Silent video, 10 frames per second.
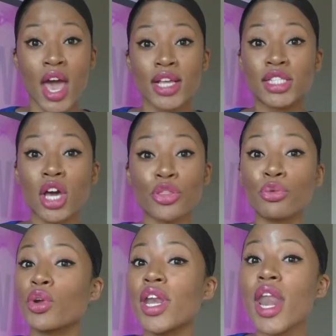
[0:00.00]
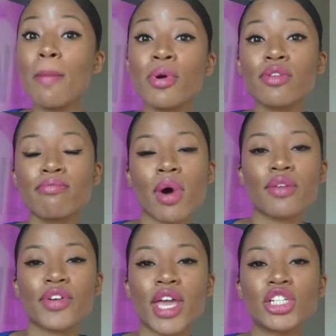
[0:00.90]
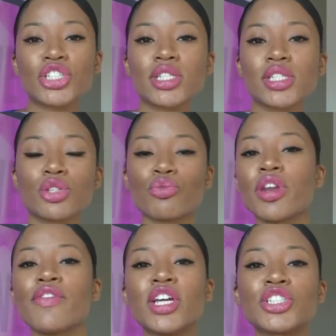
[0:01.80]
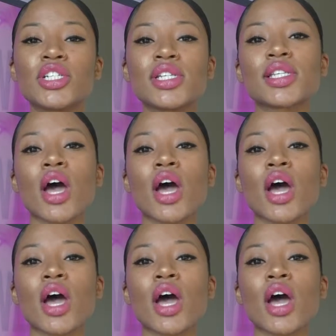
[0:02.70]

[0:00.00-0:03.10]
It's gone through a number of modifications and renovations.